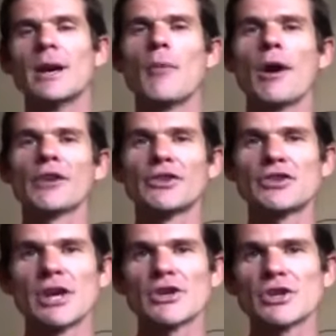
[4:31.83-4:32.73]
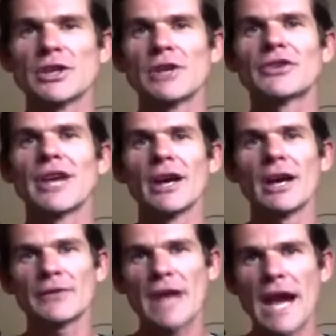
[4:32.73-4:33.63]
my suggestion is get
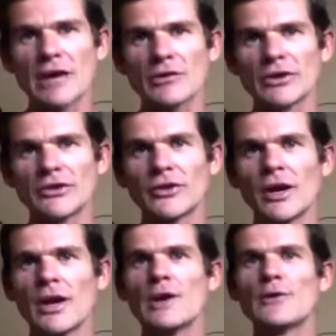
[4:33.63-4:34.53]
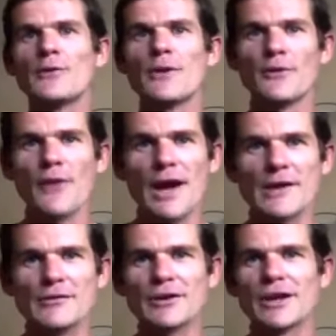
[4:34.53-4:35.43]
enough calories from your
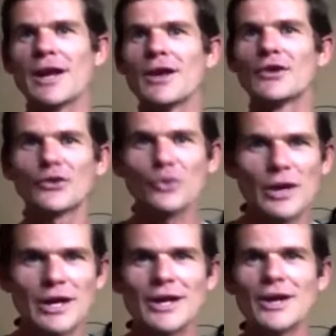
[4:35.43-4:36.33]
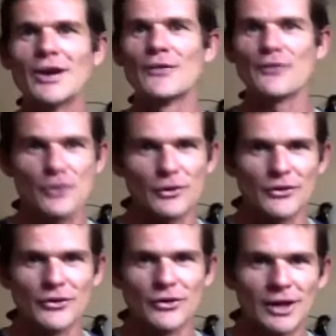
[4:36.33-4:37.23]
favorite sweet
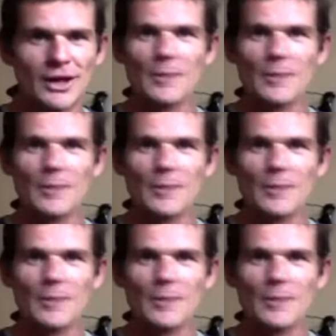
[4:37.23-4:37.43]
fruits,